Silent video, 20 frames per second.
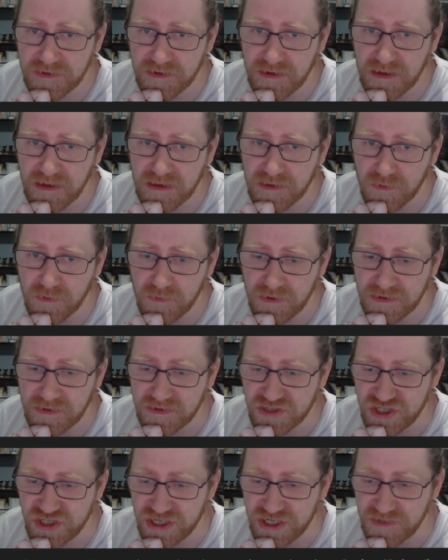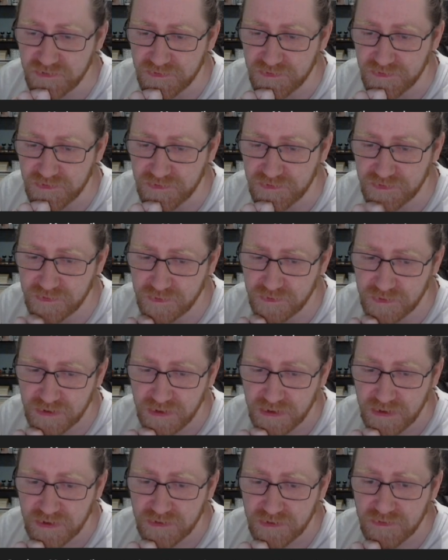Alolan Geodude too,
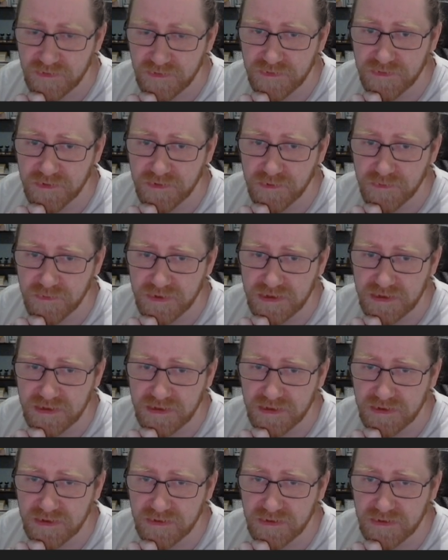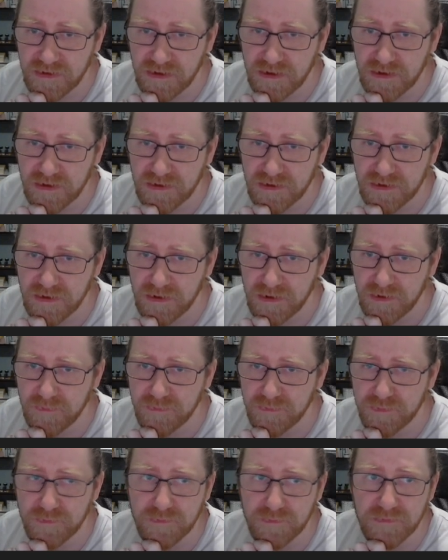so we can
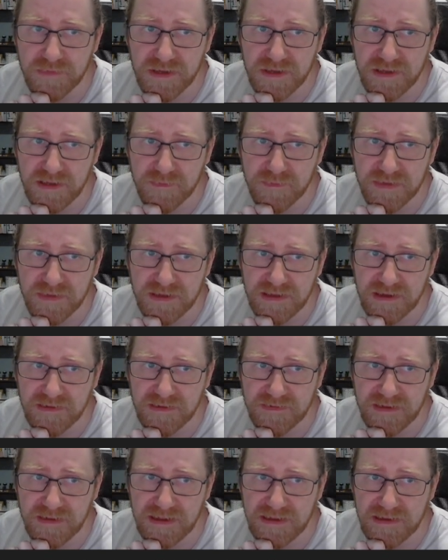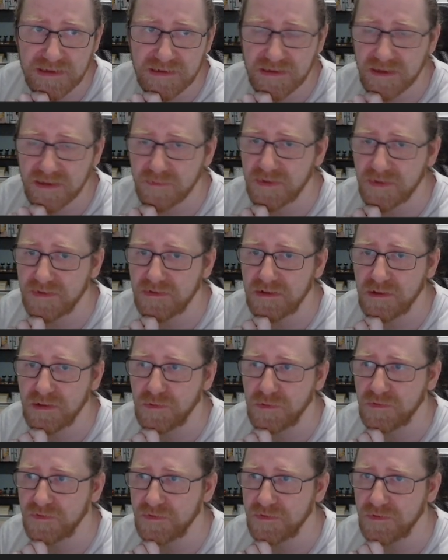maybe get a little bit
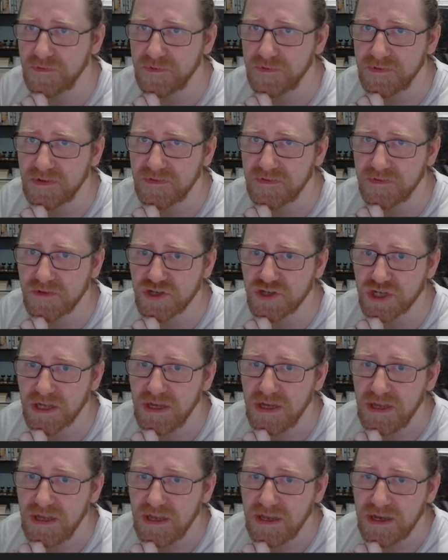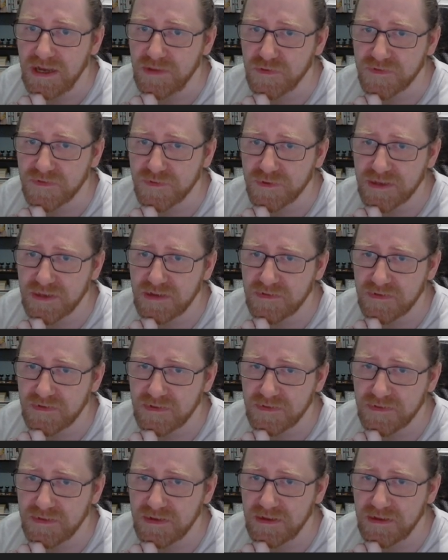closer to that synergy. And you saw that
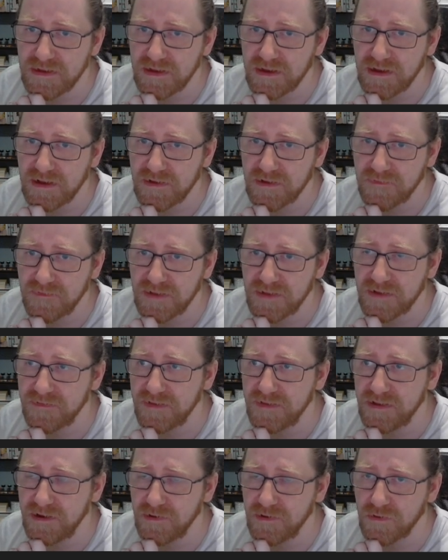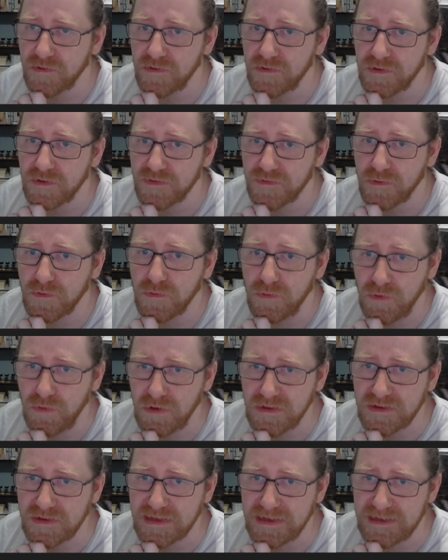the Fluffy here got
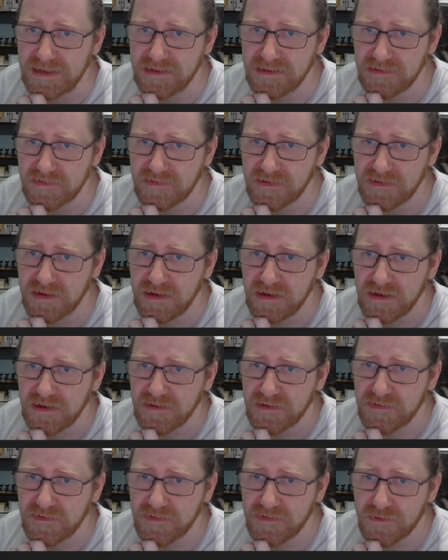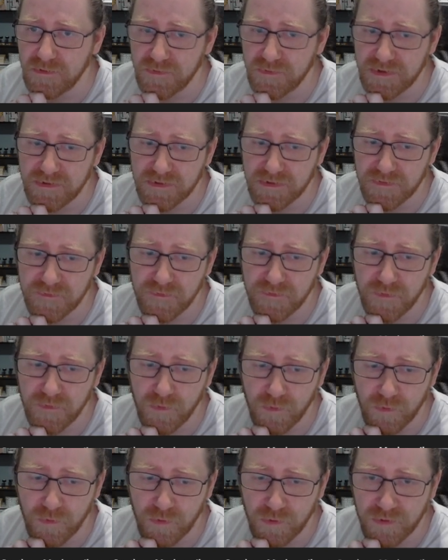all the kills, so we got
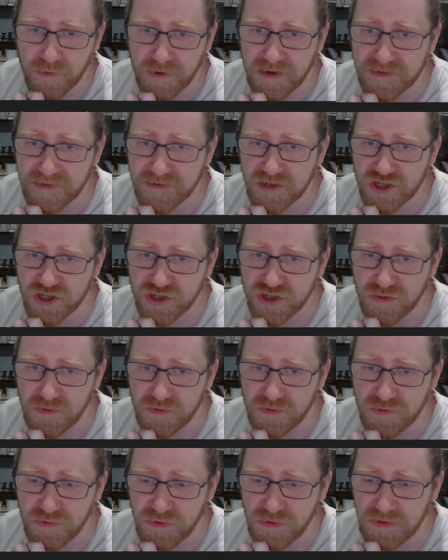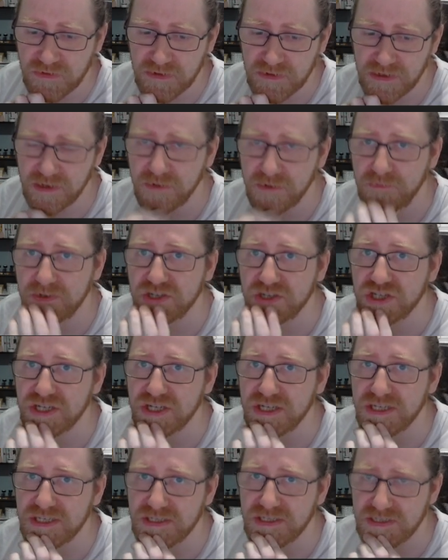4 additional gold, which
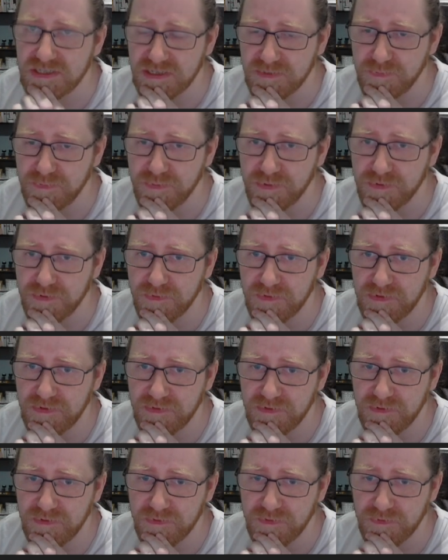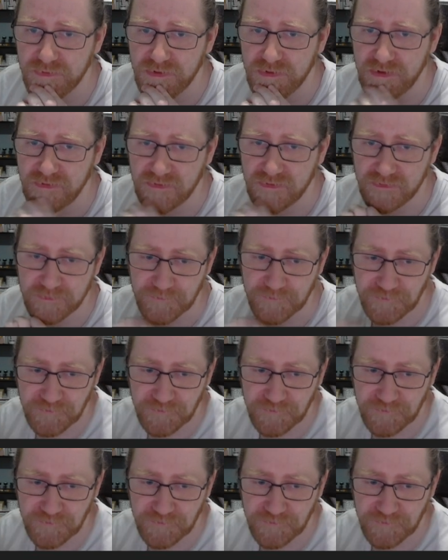is pretty great.